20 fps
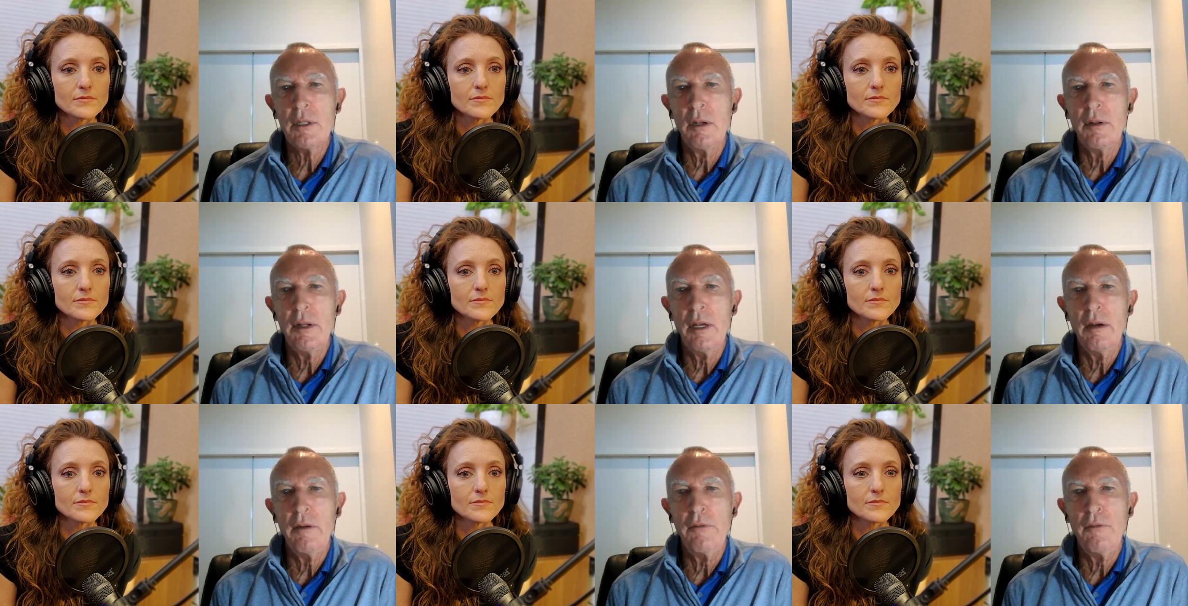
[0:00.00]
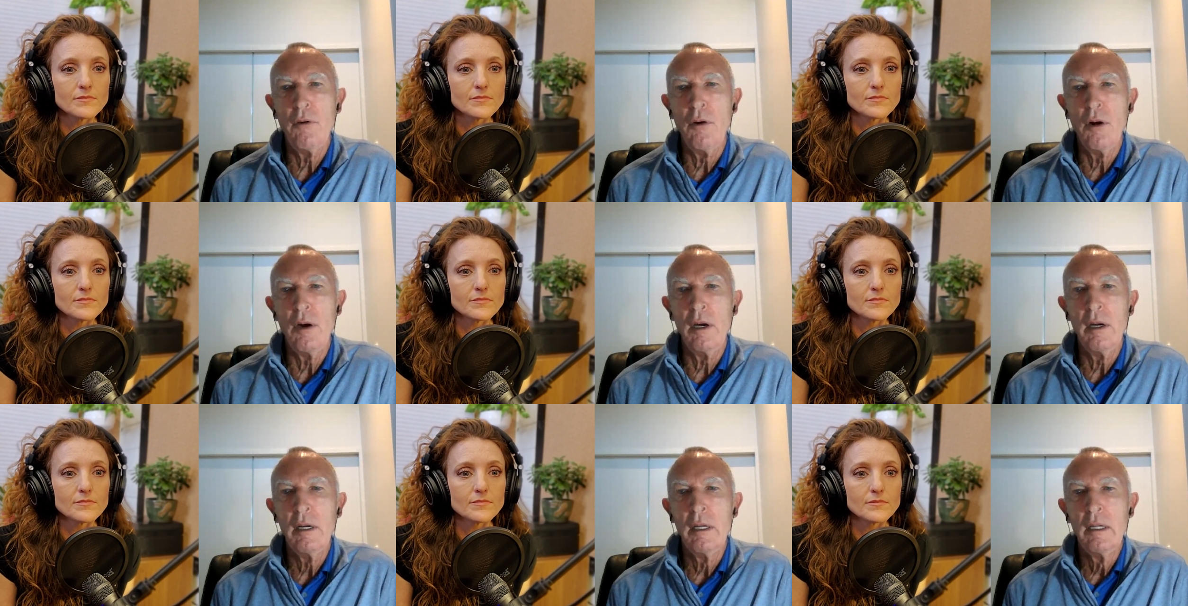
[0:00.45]
Speaker 1: So,
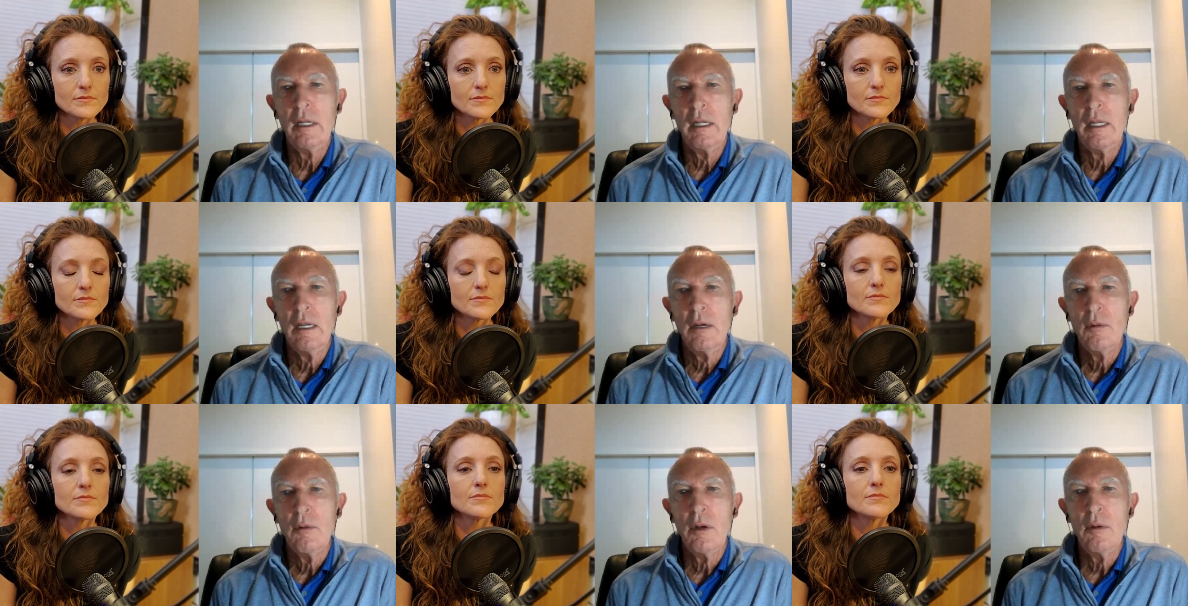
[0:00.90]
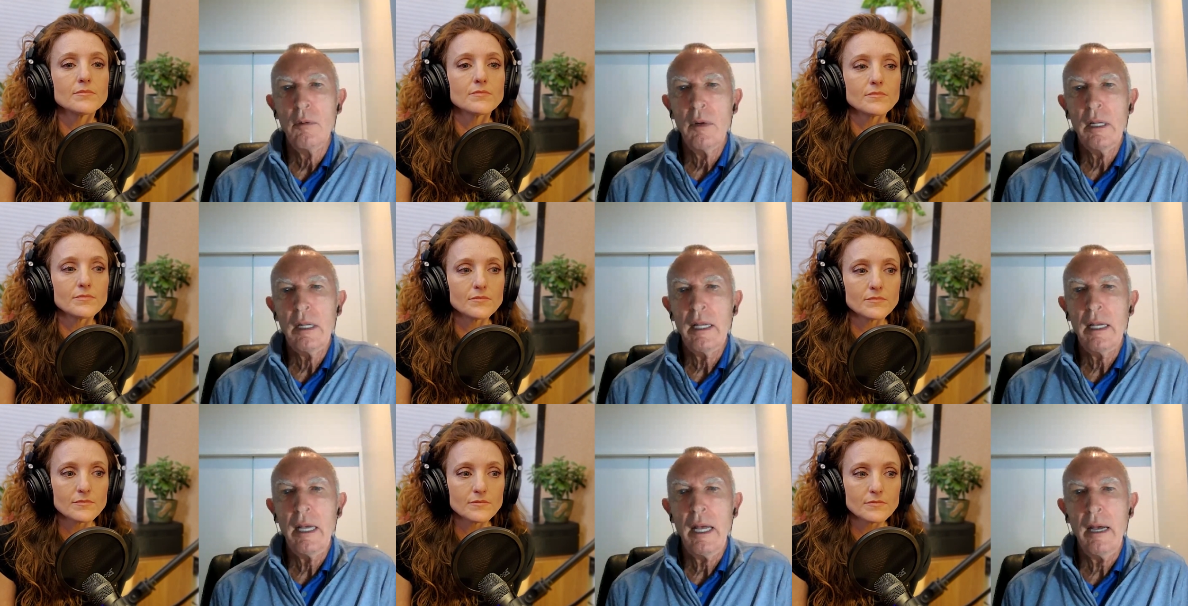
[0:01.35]
therefore, we
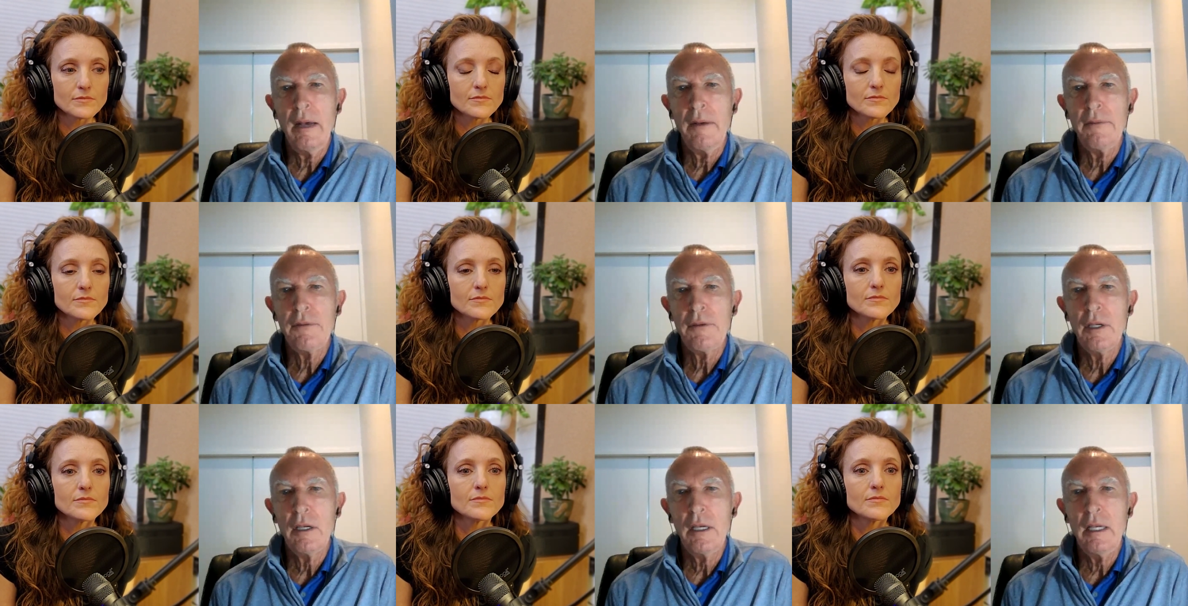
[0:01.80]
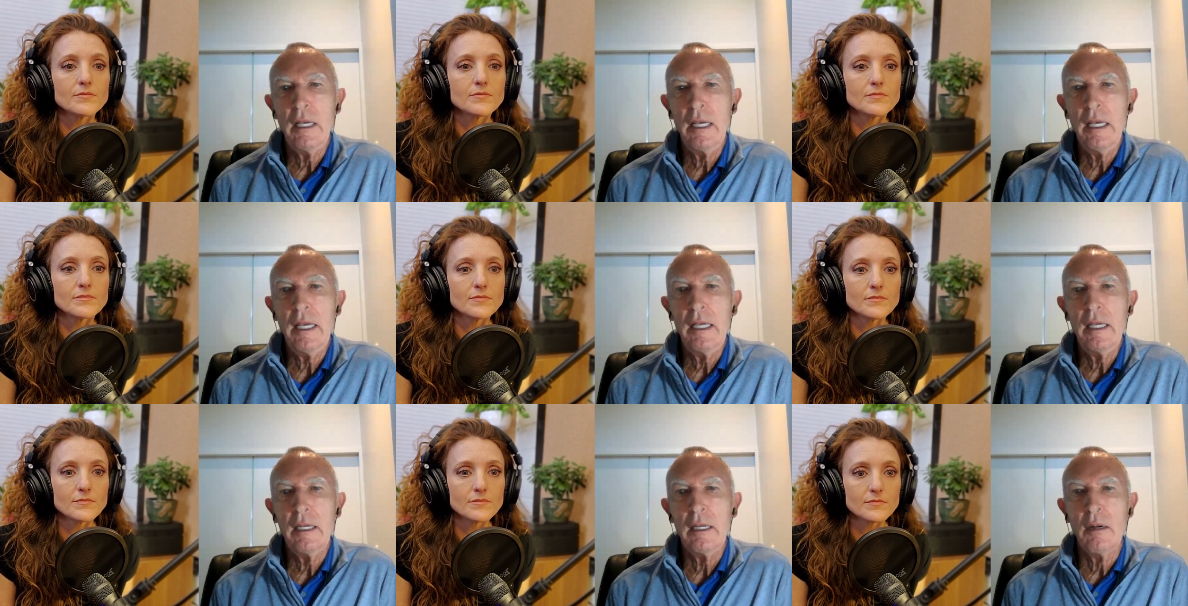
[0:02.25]
really have to
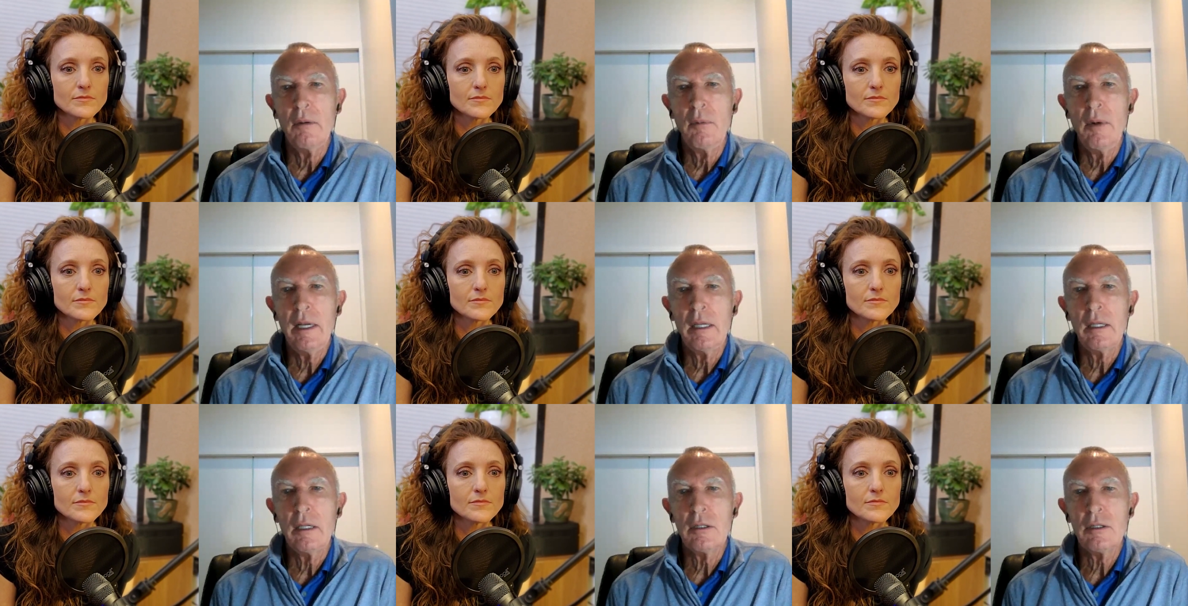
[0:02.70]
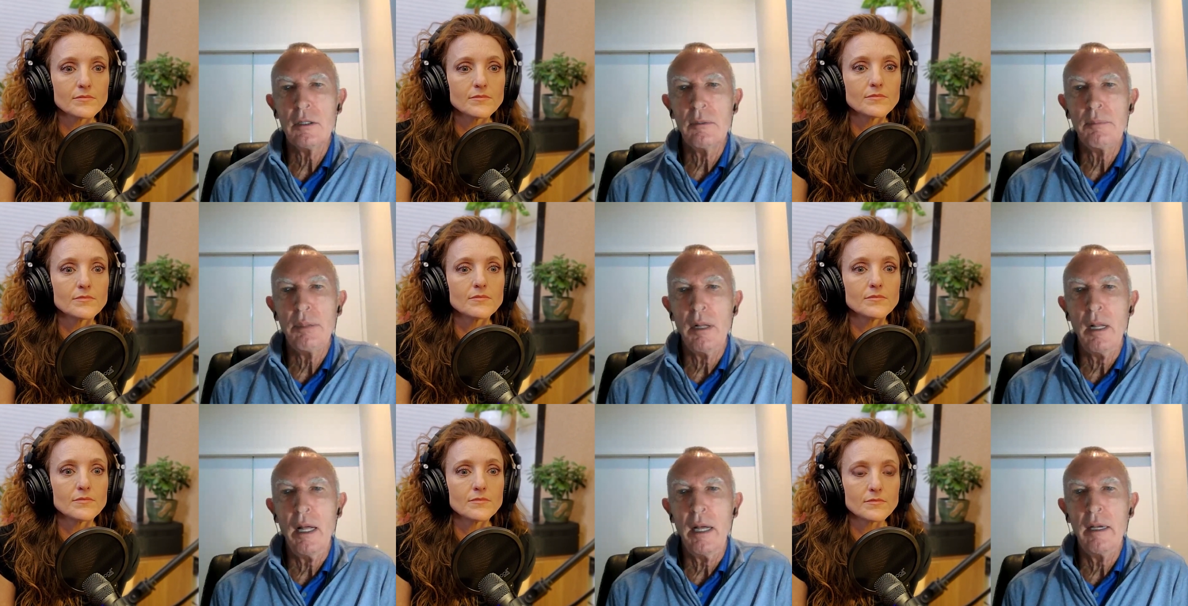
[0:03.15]
eat a regular
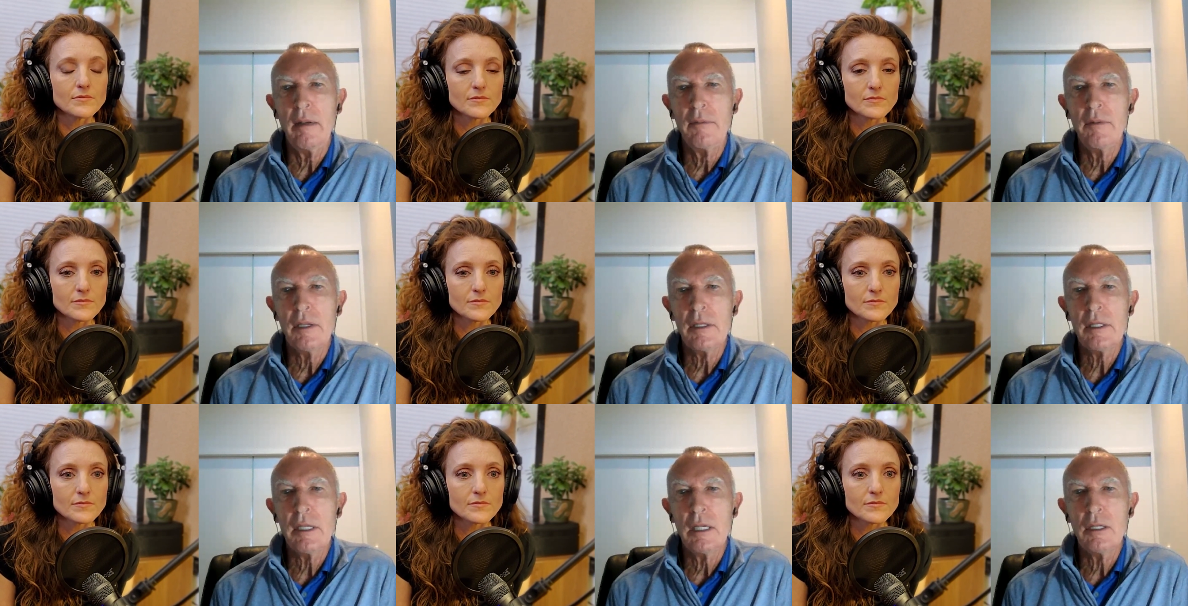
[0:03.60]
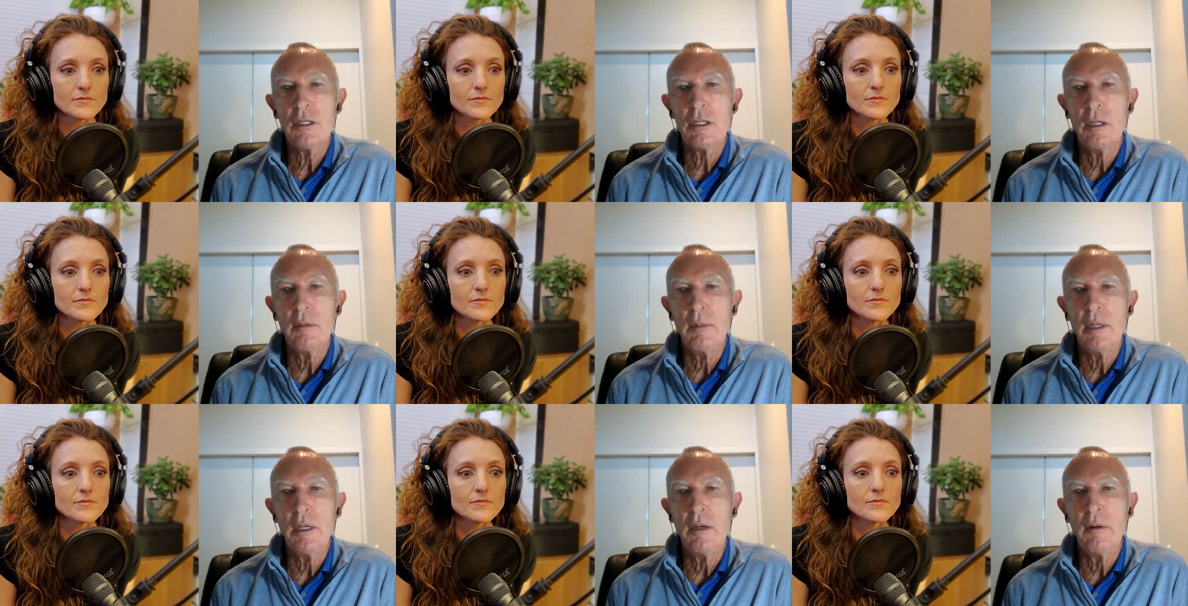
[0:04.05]
supply of the
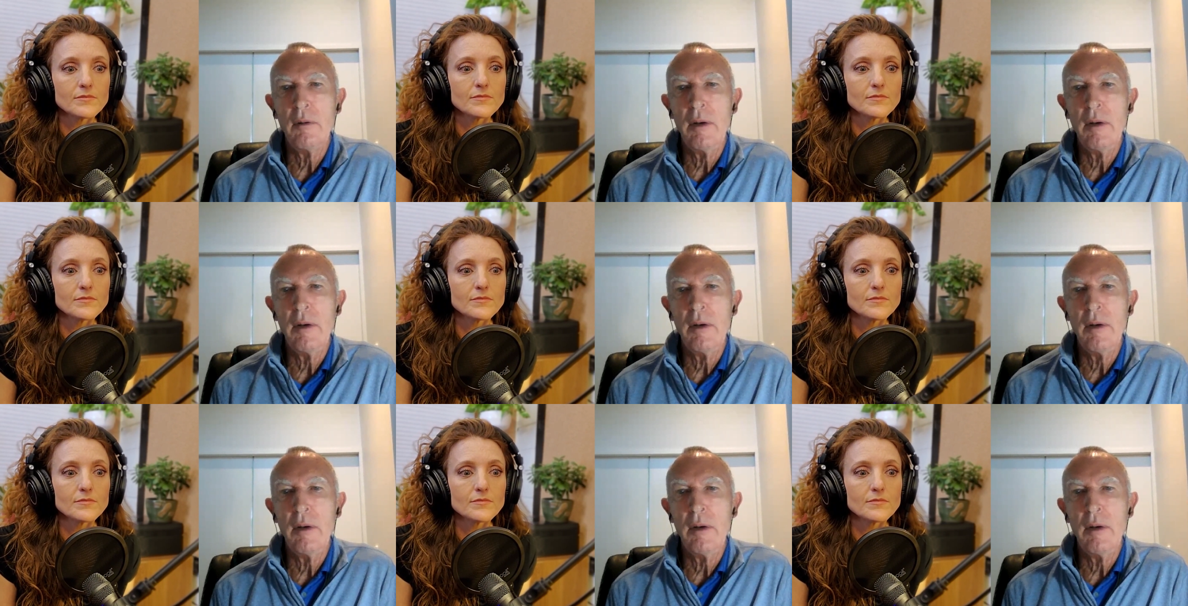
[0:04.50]
essential